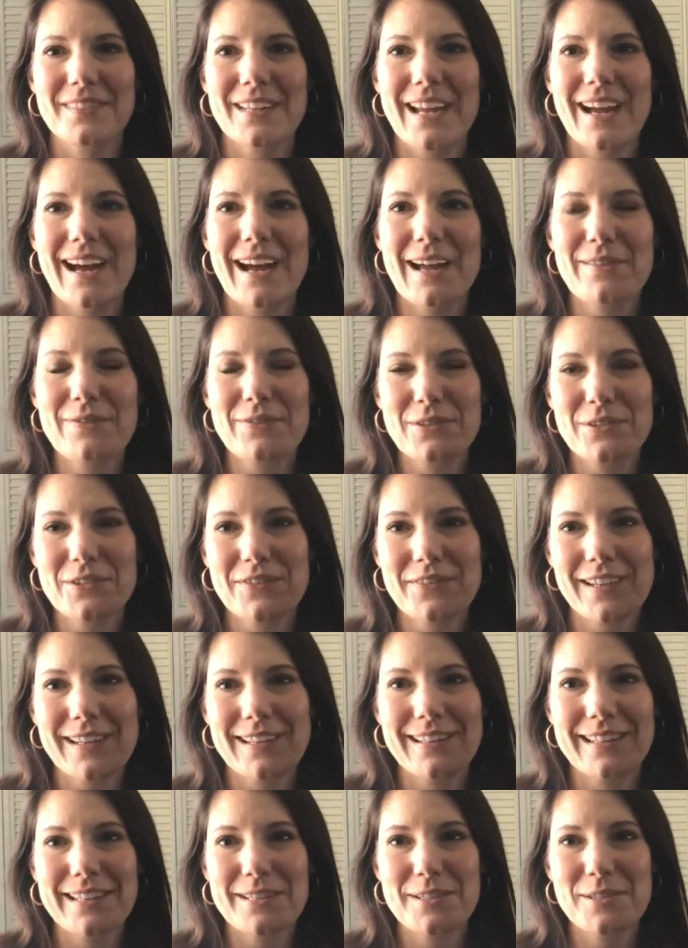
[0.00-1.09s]
Hi First
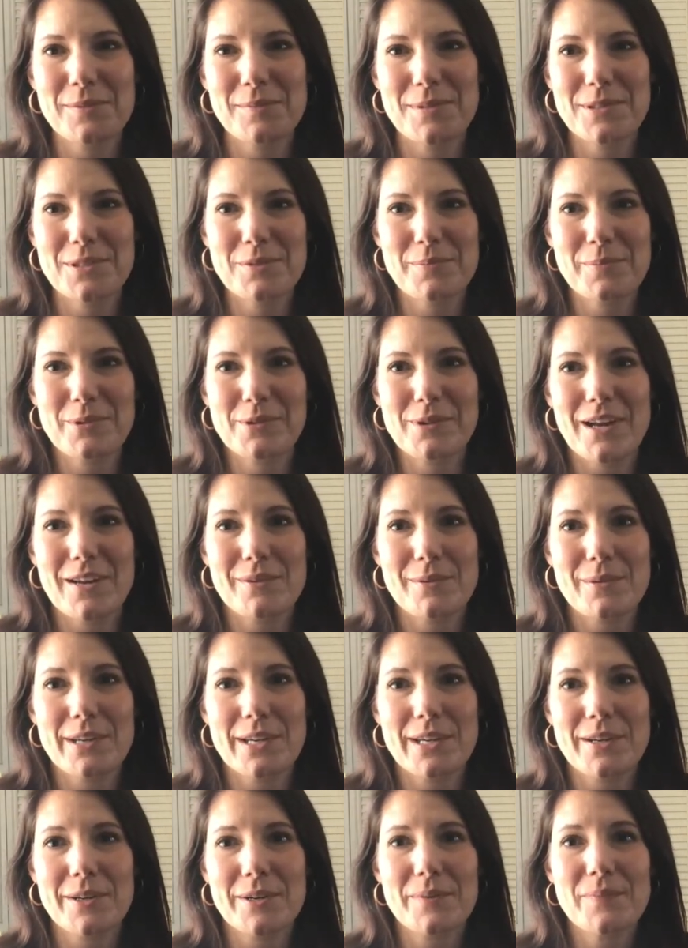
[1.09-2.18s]
Violins, Miss Sperado
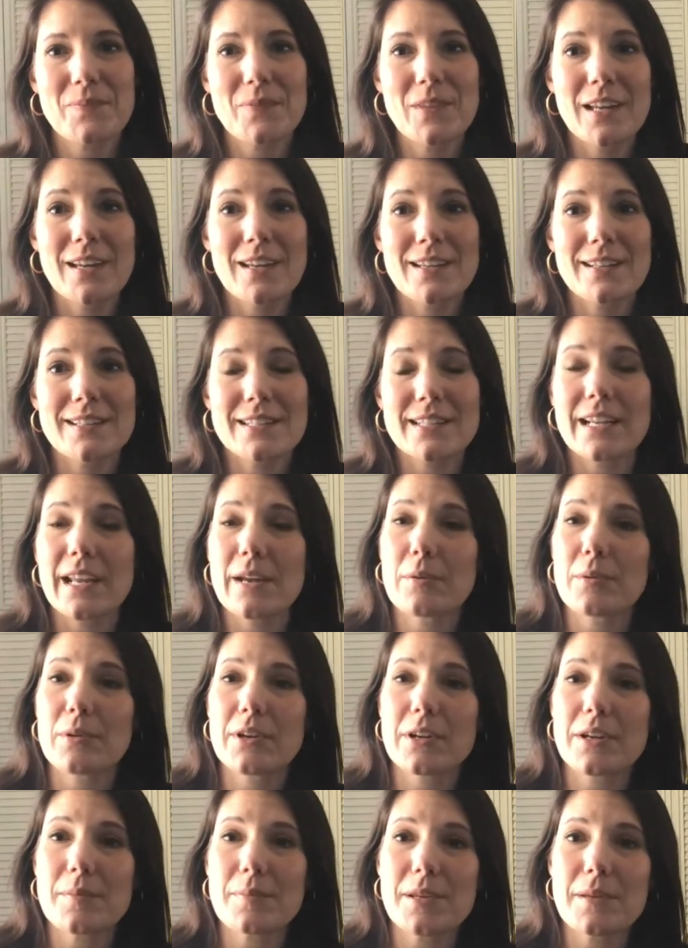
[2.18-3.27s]
here. Today we're
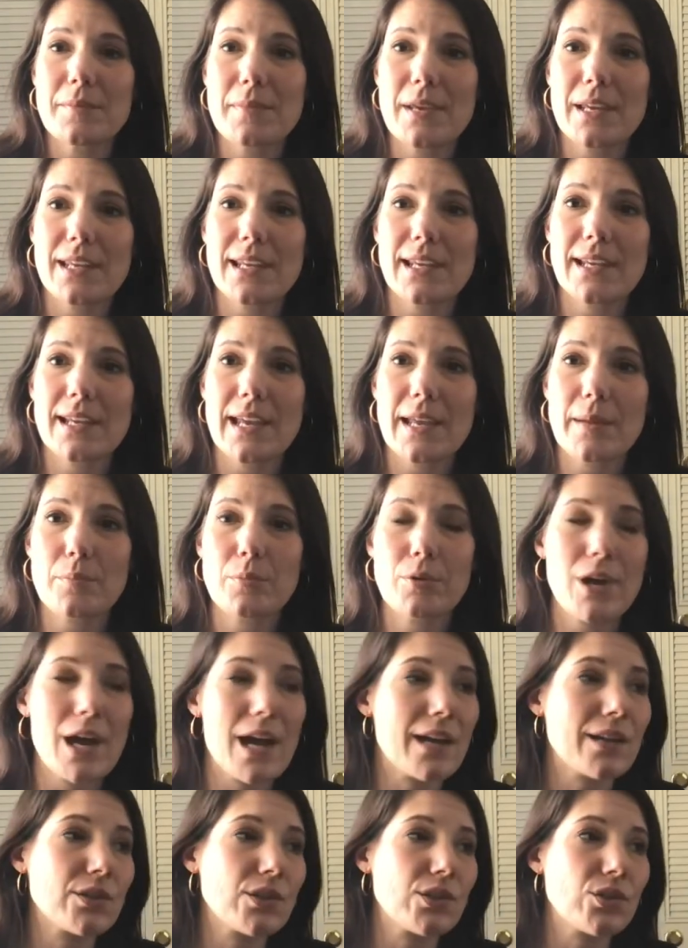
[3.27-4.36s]
going to be making a
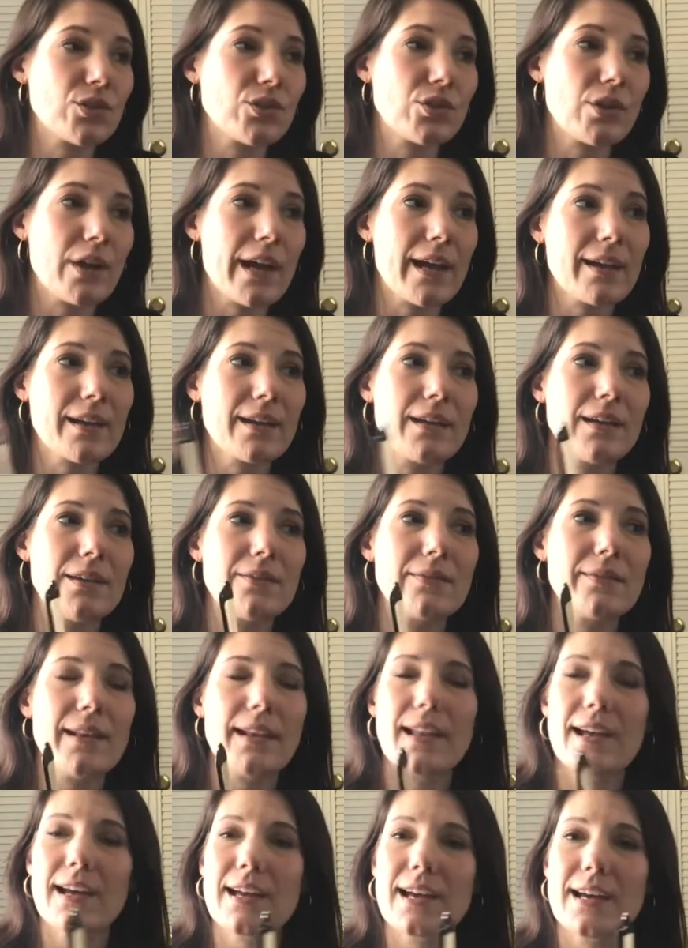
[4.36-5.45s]
practice track of
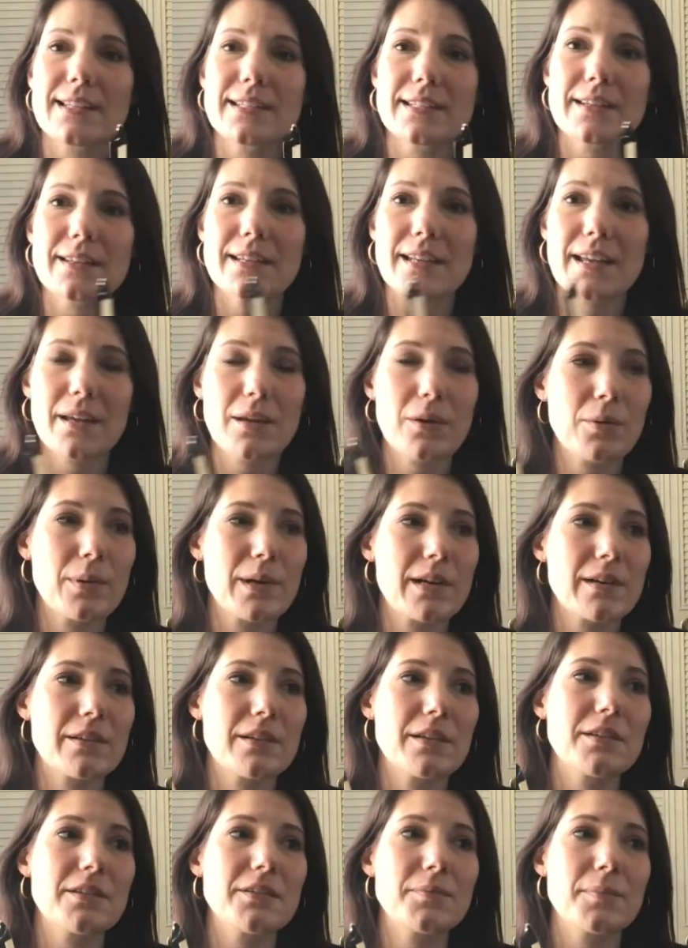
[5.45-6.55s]
La Casa De
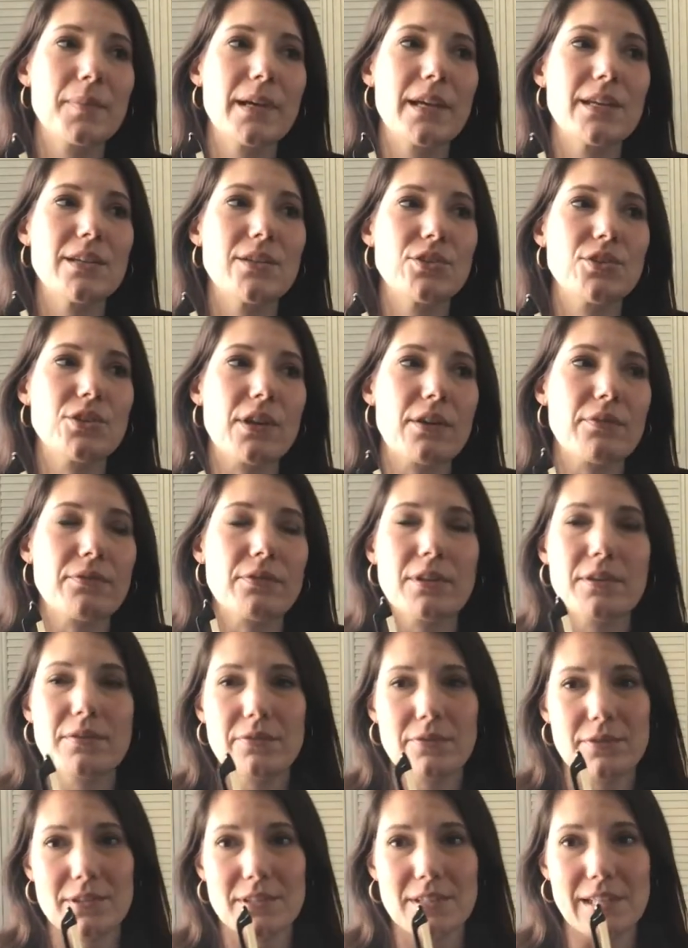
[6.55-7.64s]
Cuerdas by Jeffrey
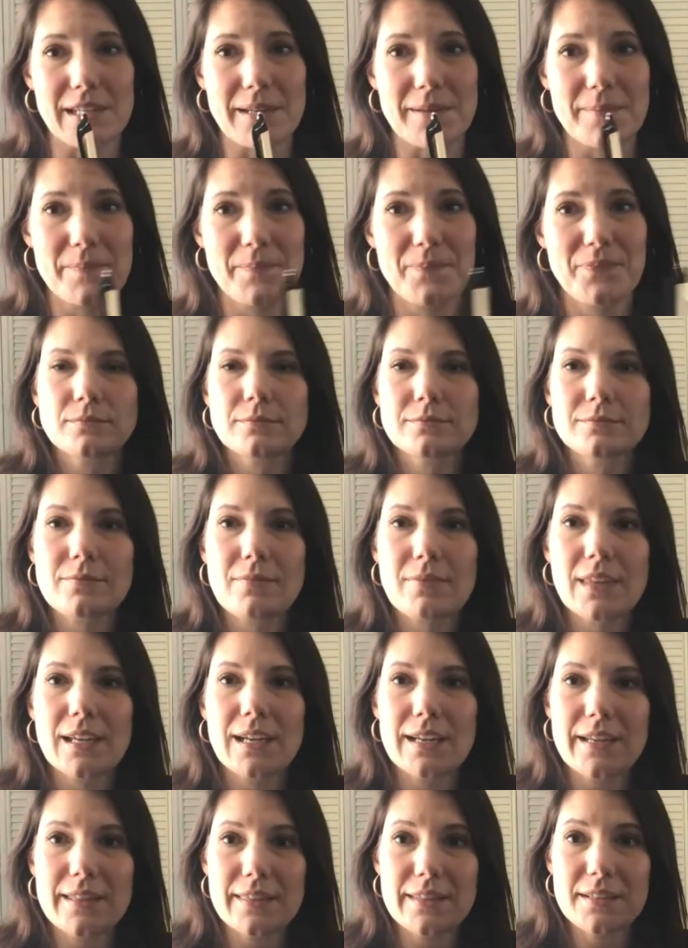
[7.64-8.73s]
Frizzi.
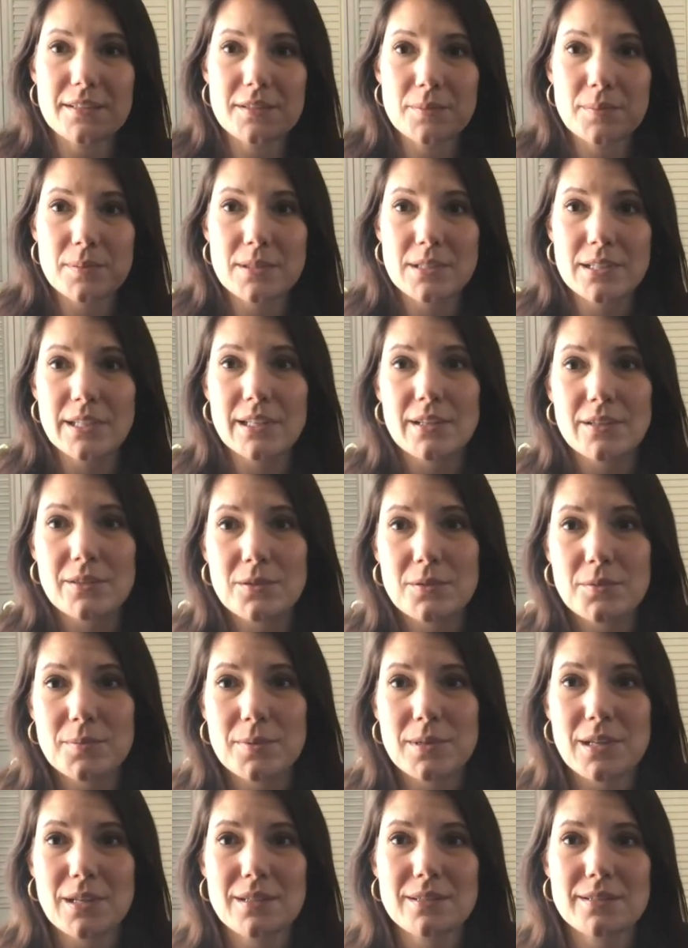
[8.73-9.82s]
In this particular
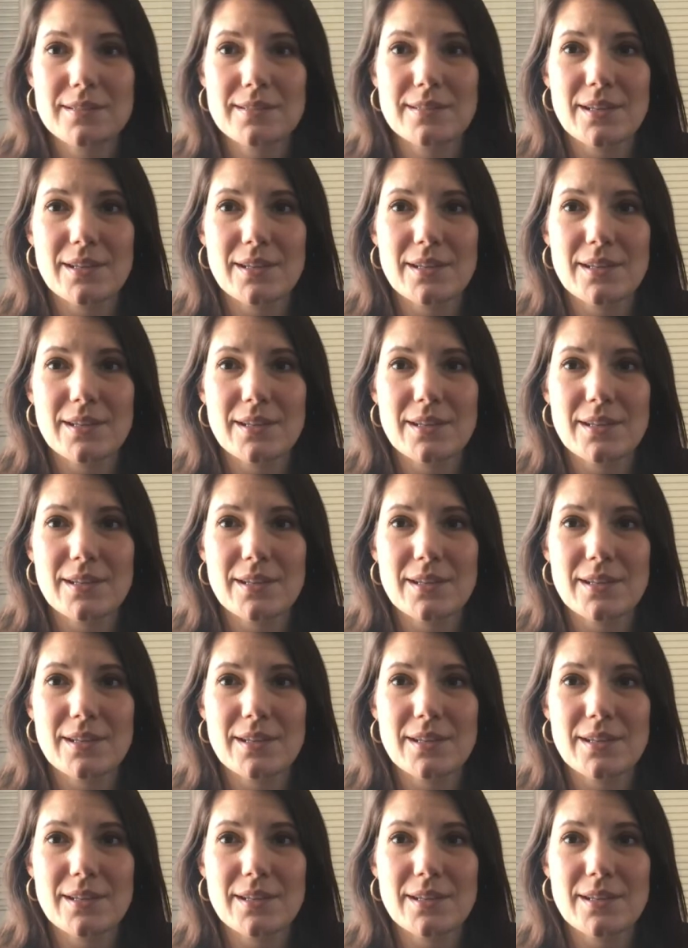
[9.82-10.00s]
piece,